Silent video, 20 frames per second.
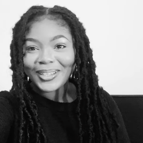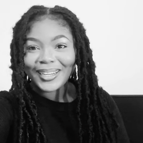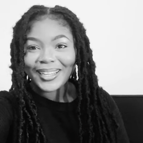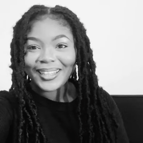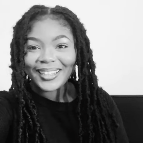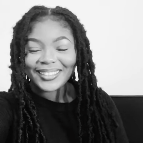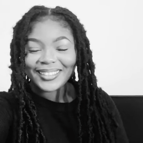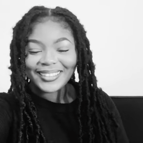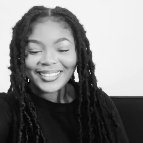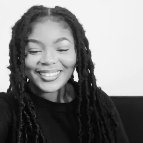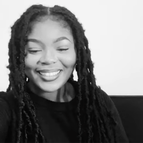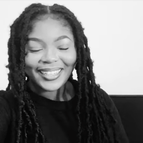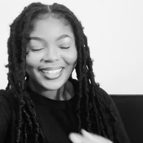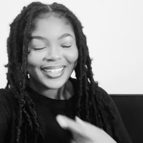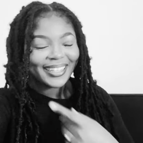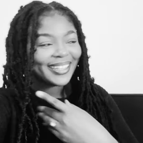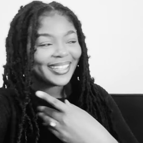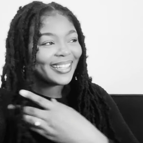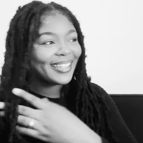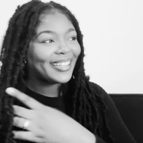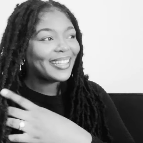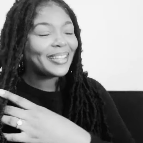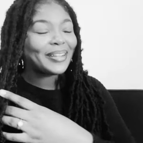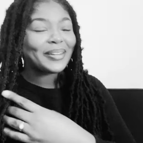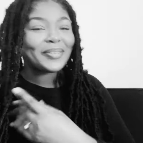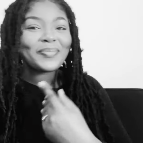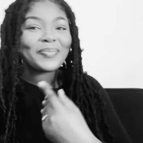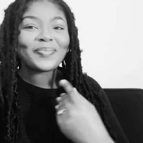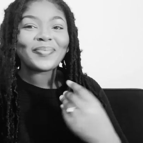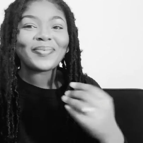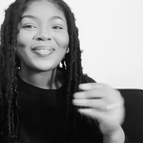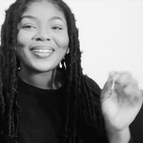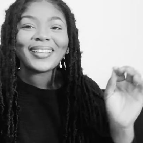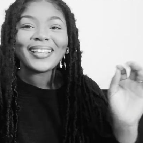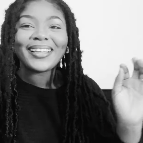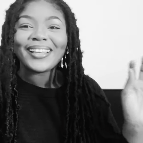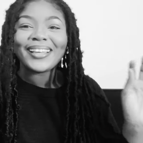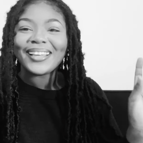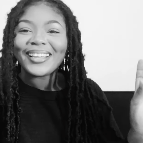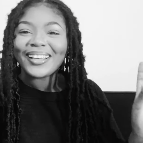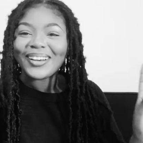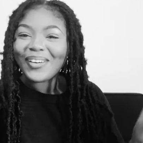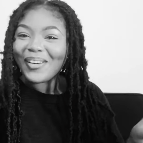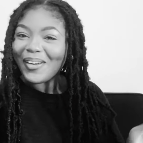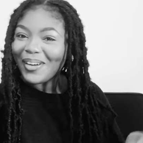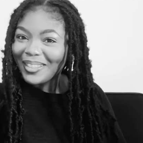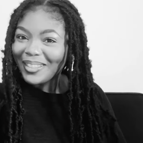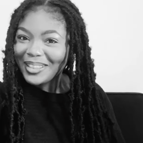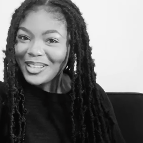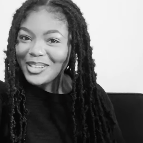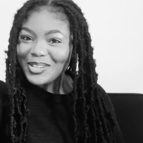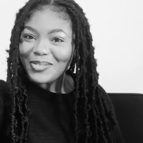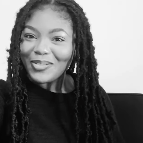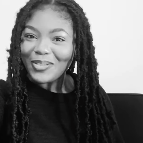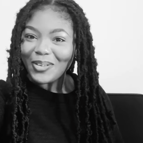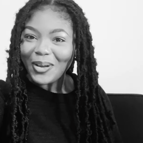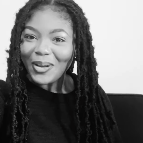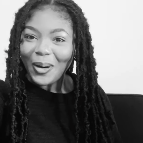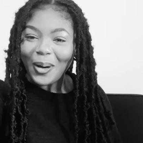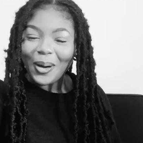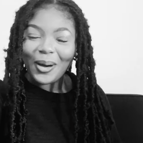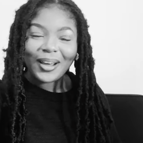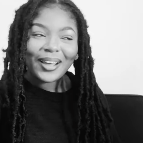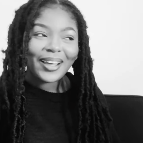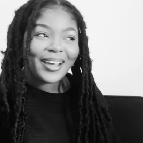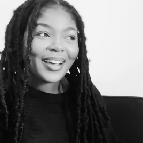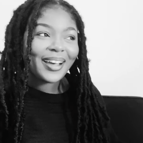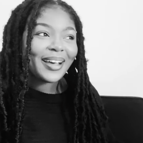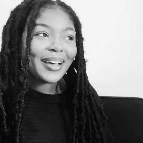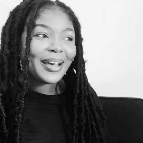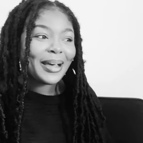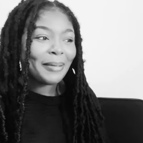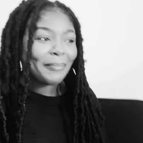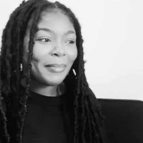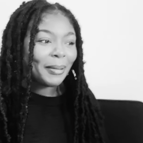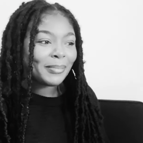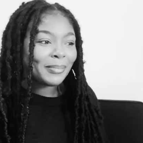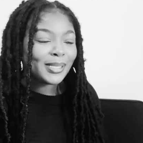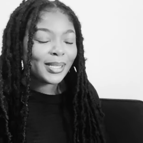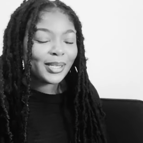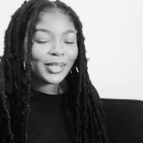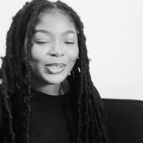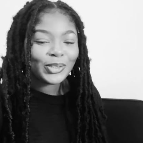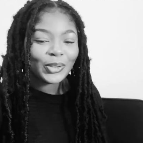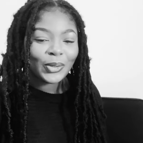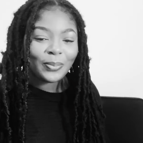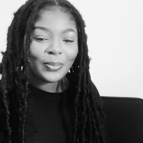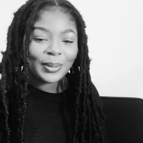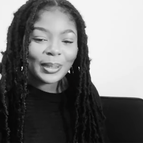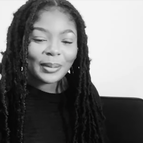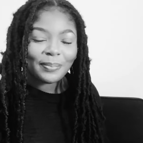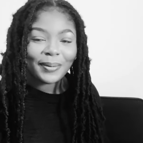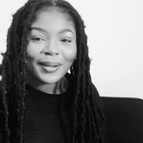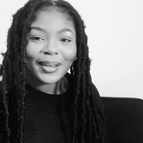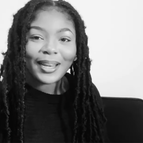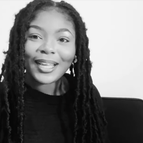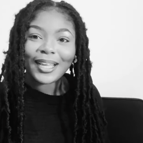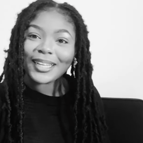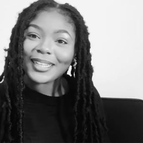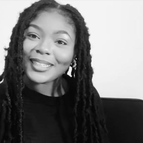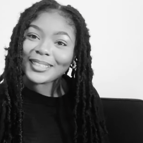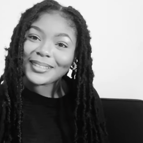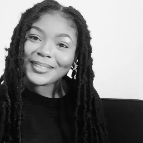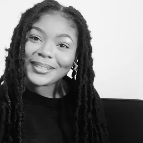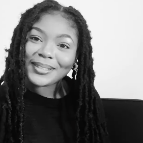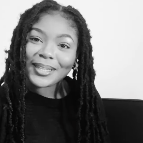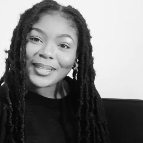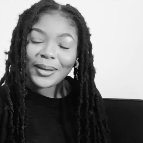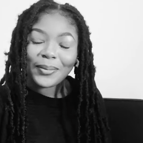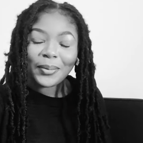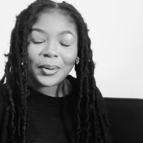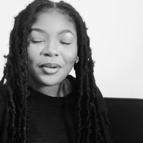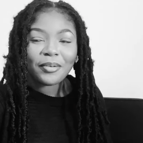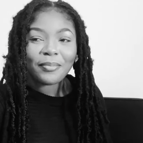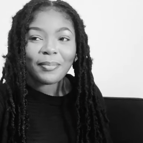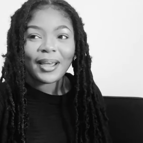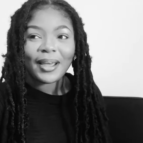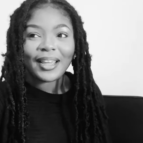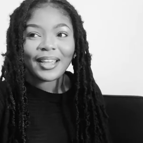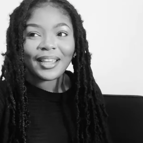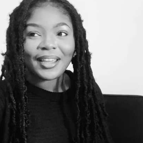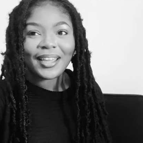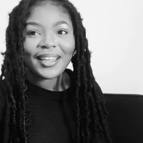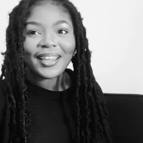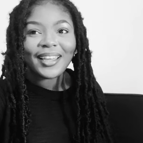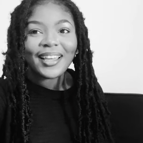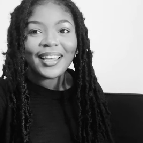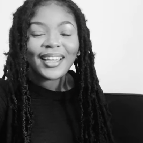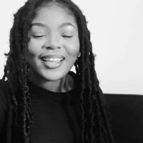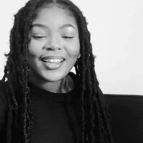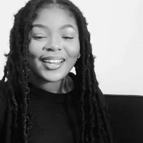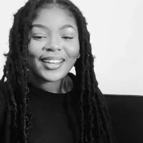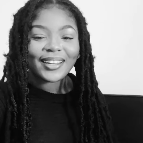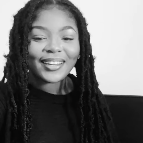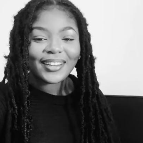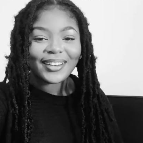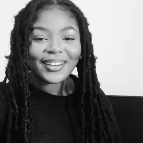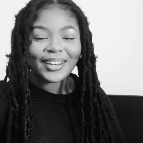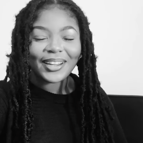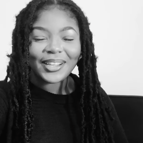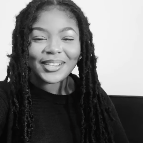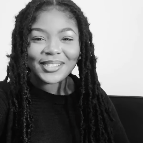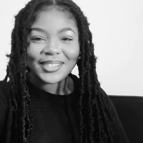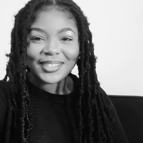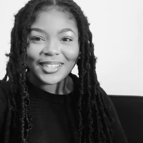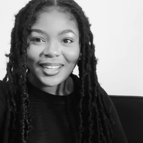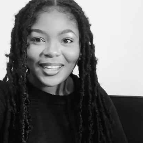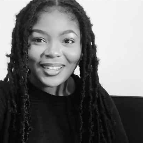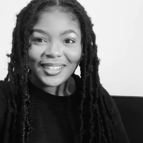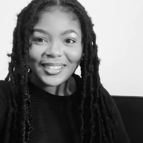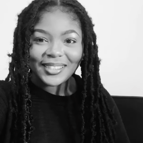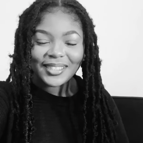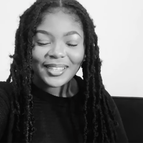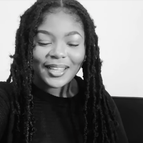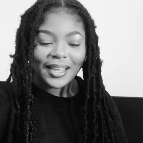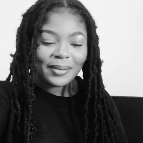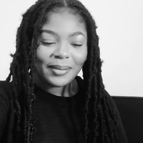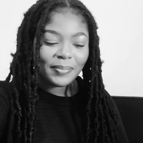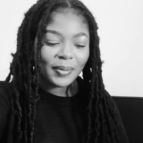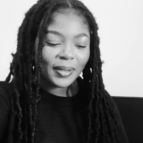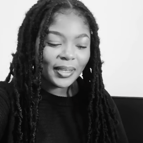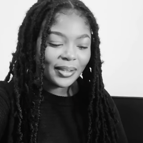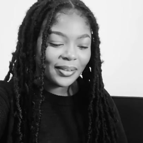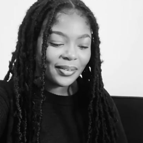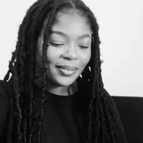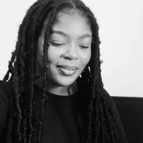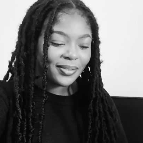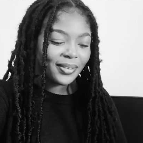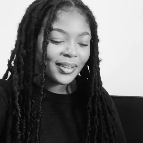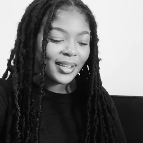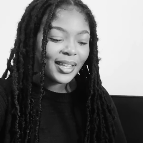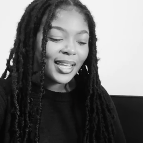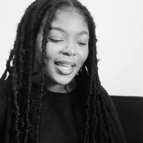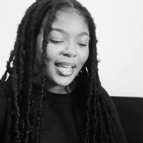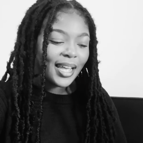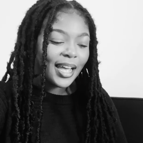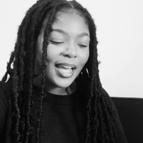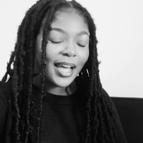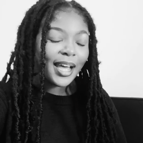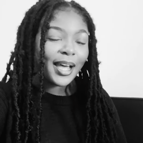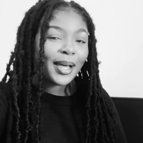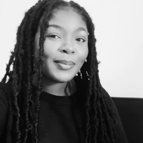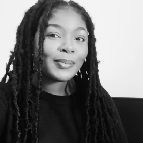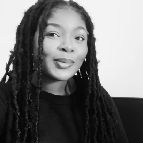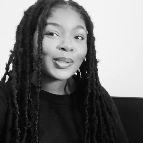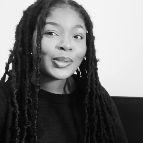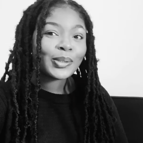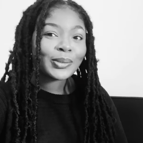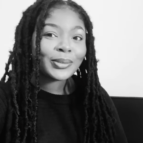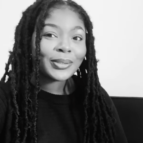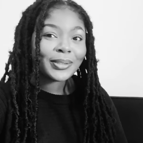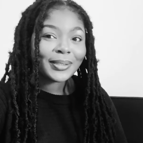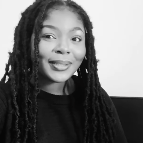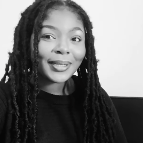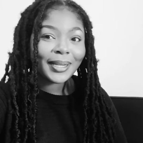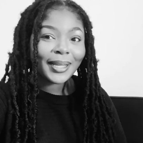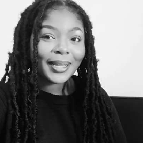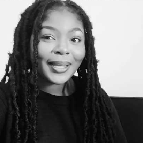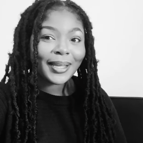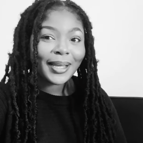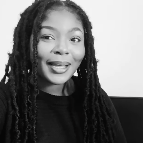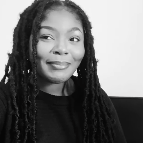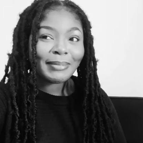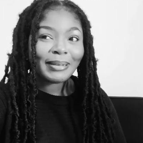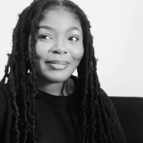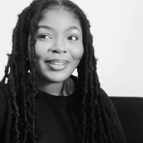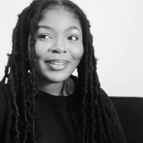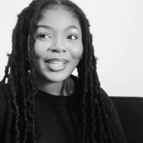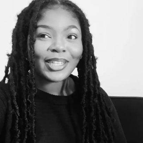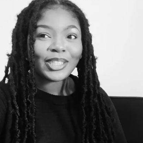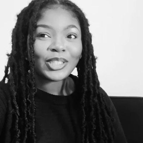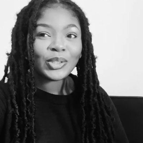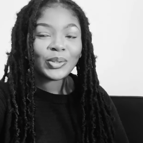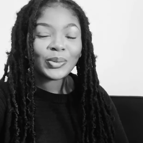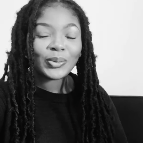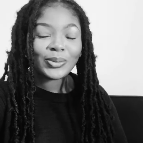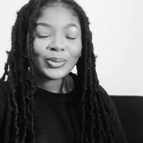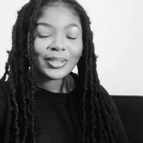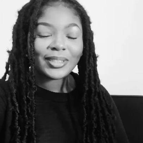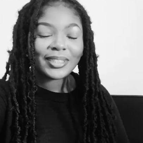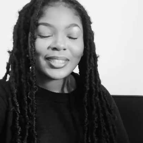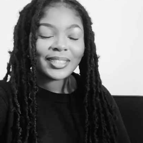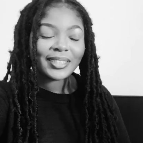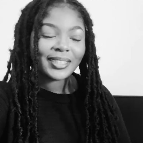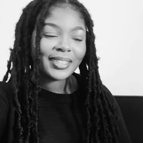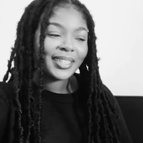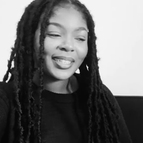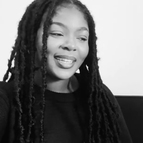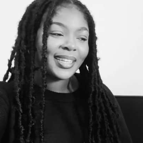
another day on this vlog. I'm still in Joburg, but like it's like one of my last days, I believe. So today I'm having a shoot